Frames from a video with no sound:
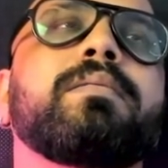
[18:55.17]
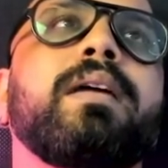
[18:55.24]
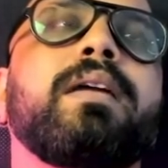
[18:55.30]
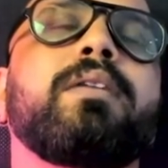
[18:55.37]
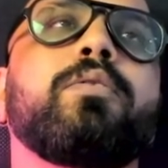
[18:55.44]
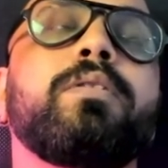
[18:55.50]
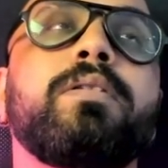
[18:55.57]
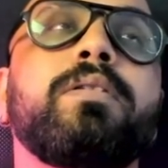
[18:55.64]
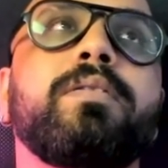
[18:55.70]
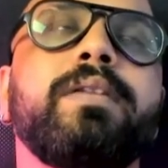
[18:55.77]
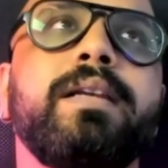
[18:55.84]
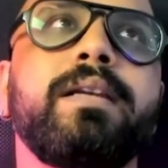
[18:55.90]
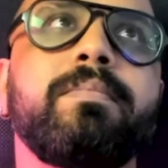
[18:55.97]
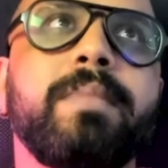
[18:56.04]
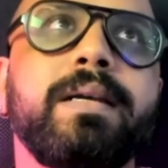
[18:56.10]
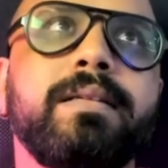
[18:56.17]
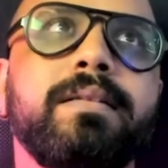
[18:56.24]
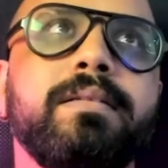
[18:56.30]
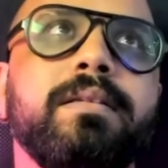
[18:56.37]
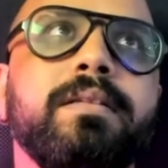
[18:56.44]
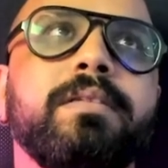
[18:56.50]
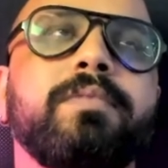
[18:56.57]
I couldn't read
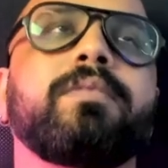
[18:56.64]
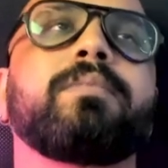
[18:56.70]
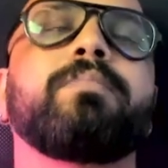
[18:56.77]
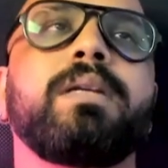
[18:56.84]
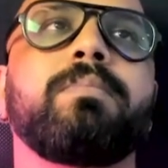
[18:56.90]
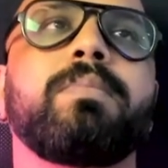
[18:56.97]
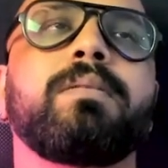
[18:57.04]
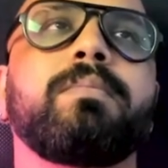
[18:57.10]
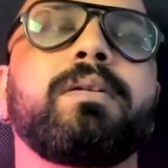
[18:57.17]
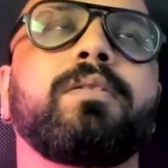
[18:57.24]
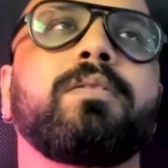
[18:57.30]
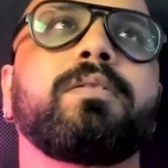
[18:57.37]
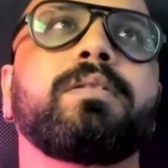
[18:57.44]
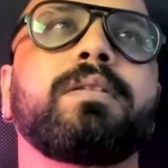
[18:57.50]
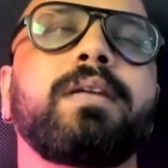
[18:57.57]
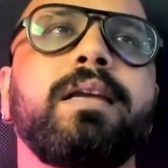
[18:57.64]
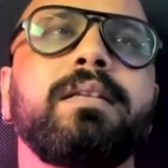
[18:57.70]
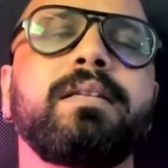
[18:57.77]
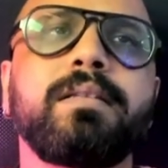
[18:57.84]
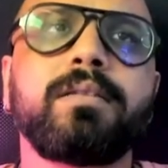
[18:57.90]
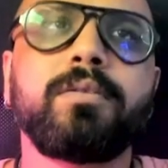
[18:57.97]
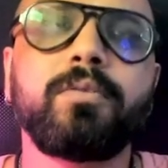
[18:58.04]
messages from people because I
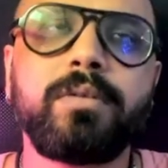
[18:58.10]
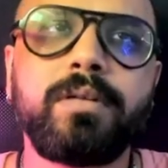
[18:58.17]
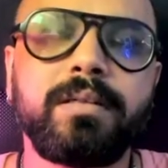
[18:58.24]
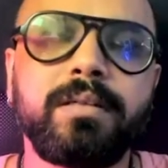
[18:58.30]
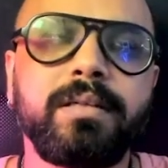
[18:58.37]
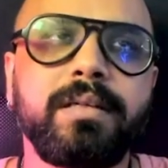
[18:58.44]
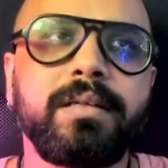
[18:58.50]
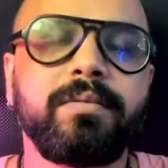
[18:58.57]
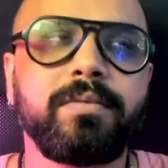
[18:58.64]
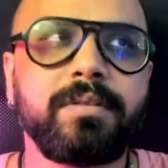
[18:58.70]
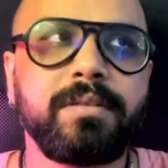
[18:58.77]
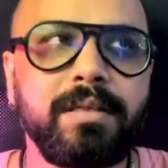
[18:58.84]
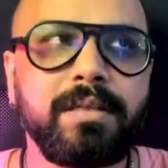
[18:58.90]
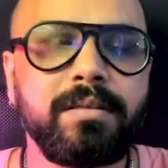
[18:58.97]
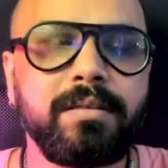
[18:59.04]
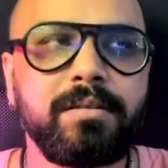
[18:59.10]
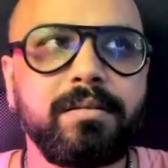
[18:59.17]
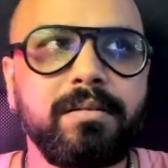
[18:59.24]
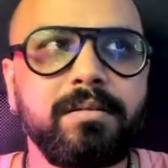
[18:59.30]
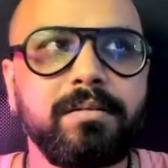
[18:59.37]
just couldn't. It was just,